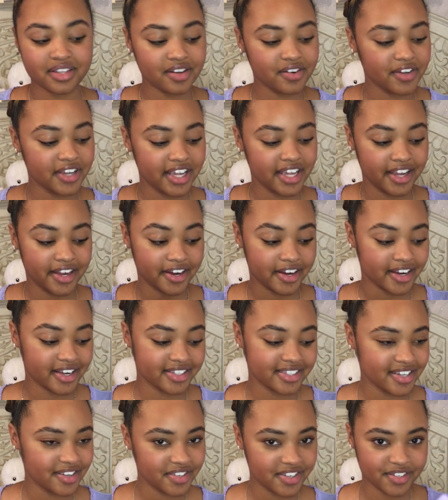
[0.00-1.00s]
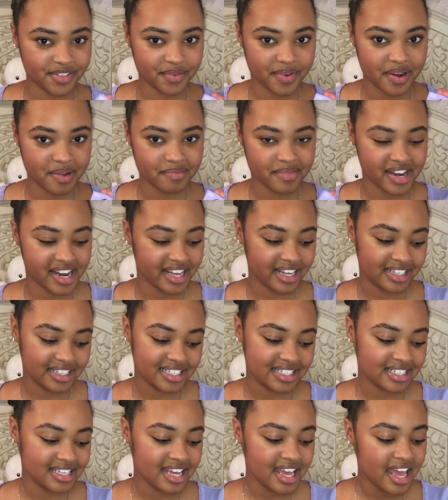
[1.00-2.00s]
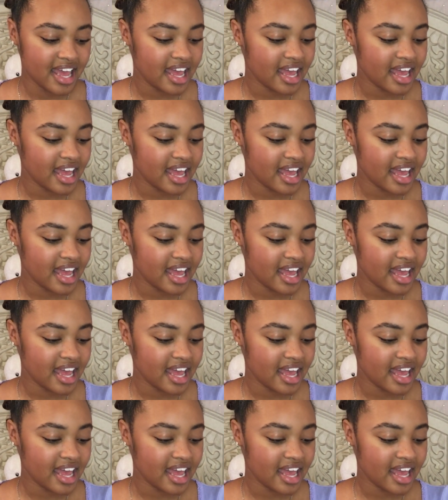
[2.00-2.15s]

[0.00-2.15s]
a little eager because I was also wearing my necklace.